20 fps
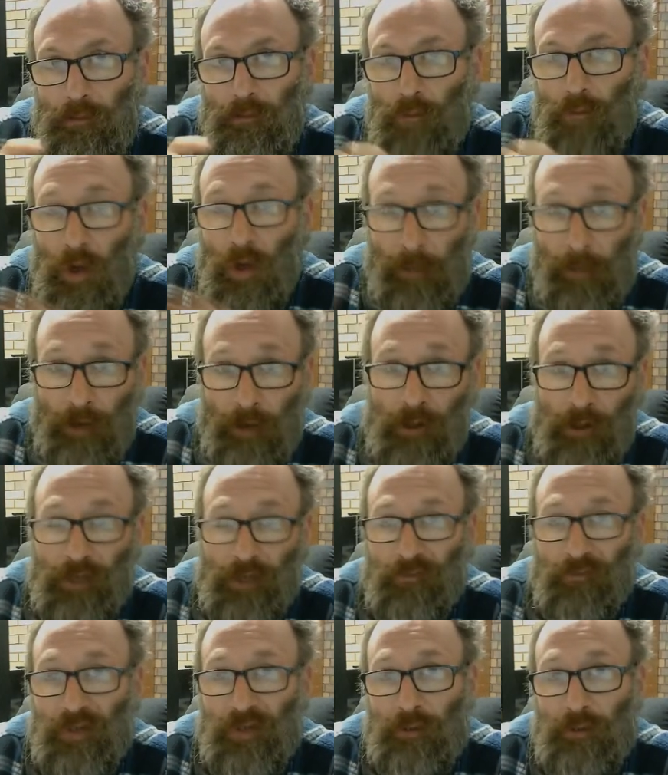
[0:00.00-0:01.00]
My
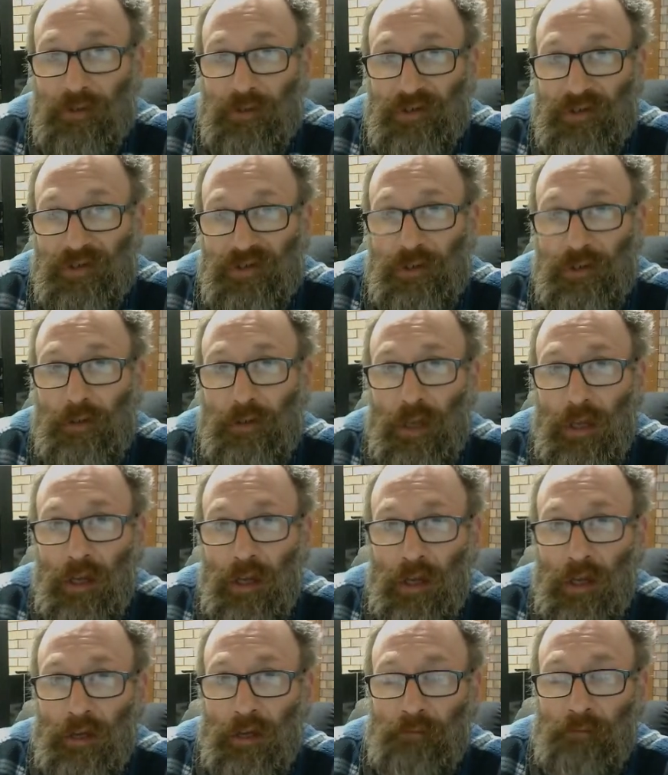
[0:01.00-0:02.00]
American viewers
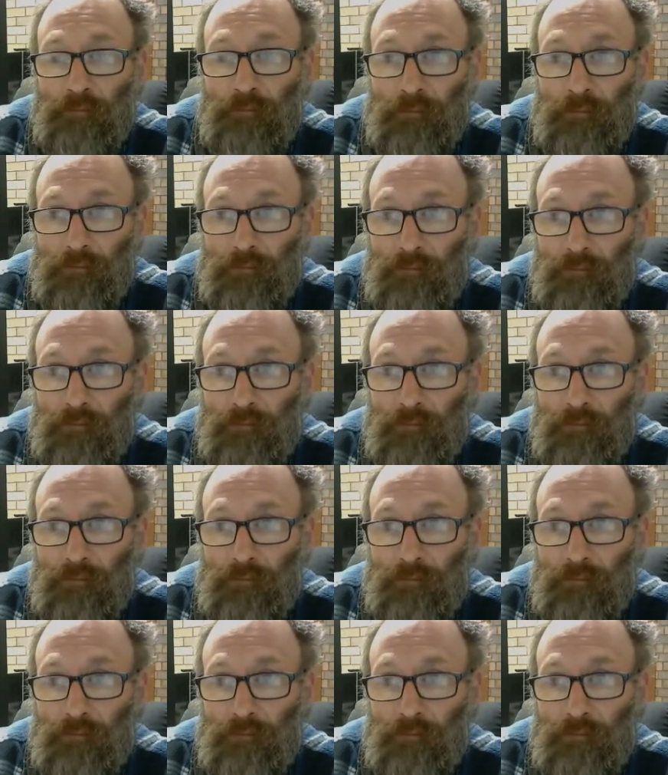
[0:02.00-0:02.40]
and